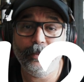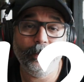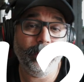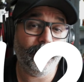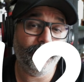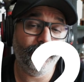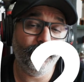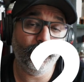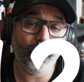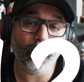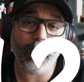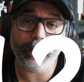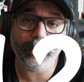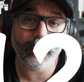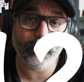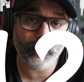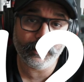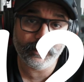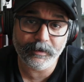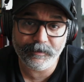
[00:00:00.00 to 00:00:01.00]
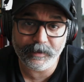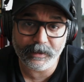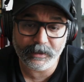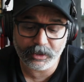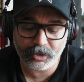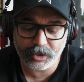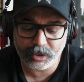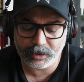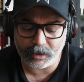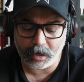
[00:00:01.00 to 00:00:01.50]
We have no idea what the
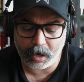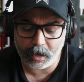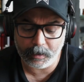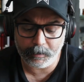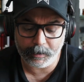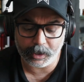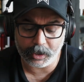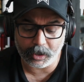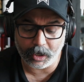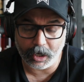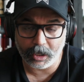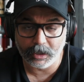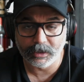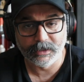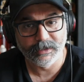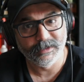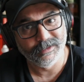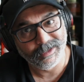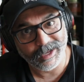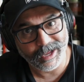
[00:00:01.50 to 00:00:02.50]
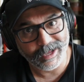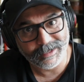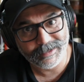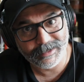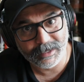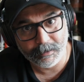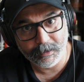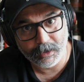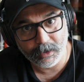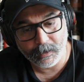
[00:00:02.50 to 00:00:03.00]
vintages are because
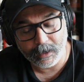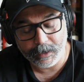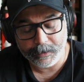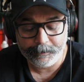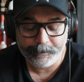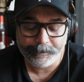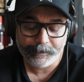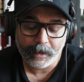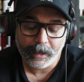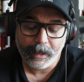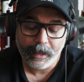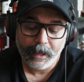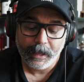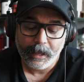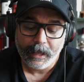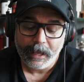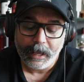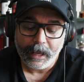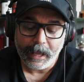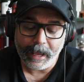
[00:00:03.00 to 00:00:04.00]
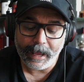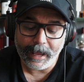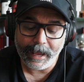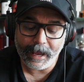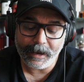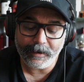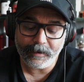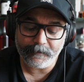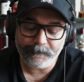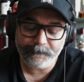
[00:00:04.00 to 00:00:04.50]
SWA.
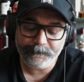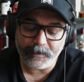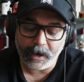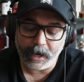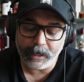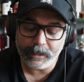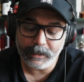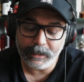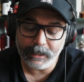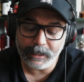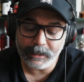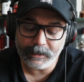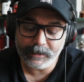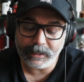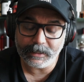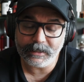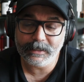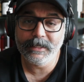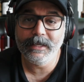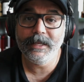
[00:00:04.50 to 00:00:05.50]
And finally, there's